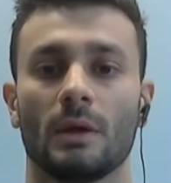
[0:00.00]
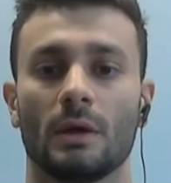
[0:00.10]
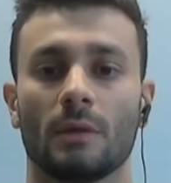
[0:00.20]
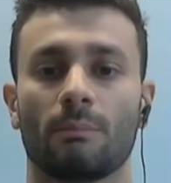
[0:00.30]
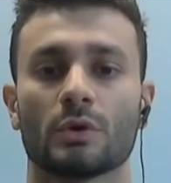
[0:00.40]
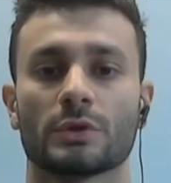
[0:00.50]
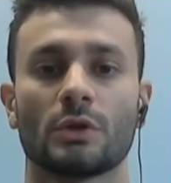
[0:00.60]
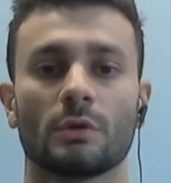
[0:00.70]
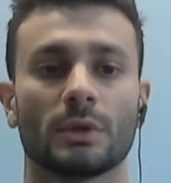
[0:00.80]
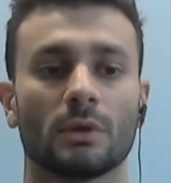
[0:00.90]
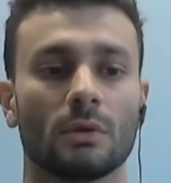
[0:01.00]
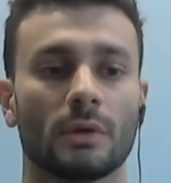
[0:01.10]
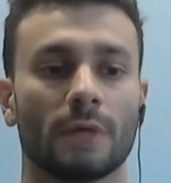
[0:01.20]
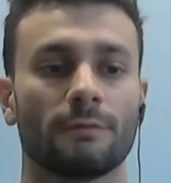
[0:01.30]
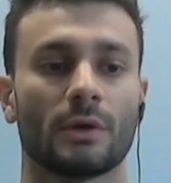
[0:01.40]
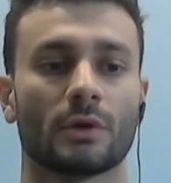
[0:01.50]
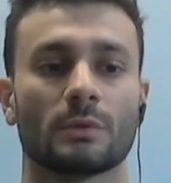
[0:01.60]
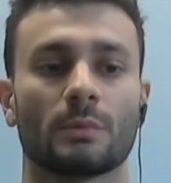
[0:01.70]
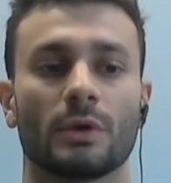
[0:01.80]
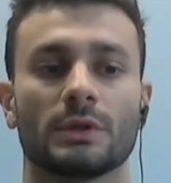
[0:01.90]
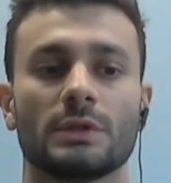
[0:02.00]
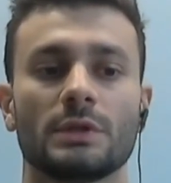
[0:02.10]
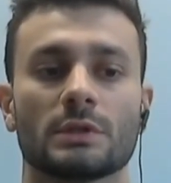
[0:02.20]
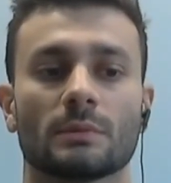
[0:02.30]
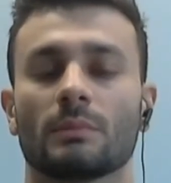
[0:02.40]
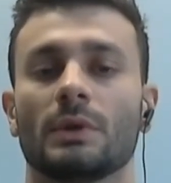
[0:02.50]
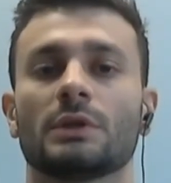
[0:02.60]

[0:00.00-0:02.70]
POS terminal and Verix operating system.